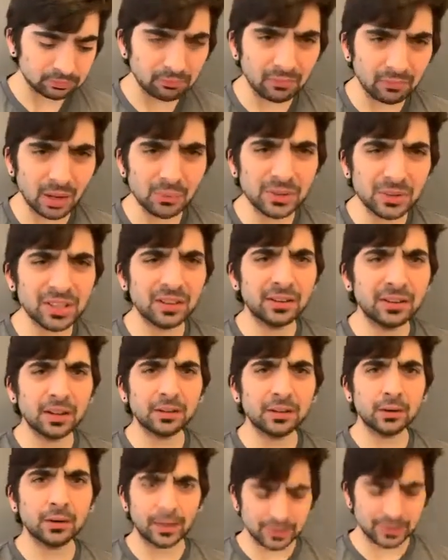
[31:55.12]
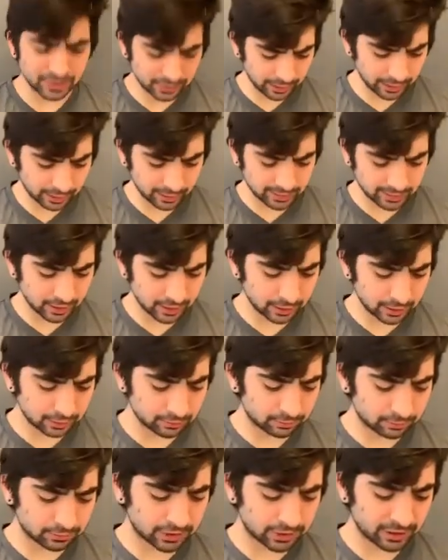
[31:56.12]
Was there another question that I saw
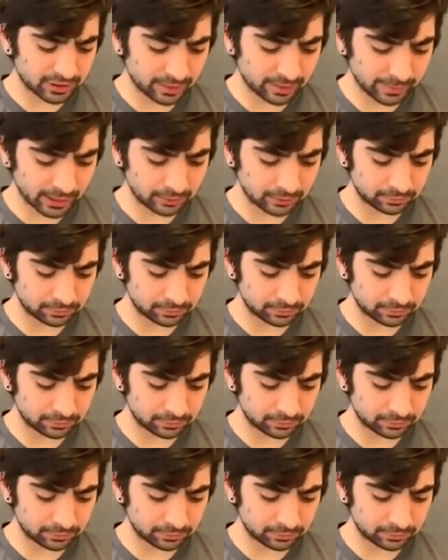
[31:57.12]
just come in?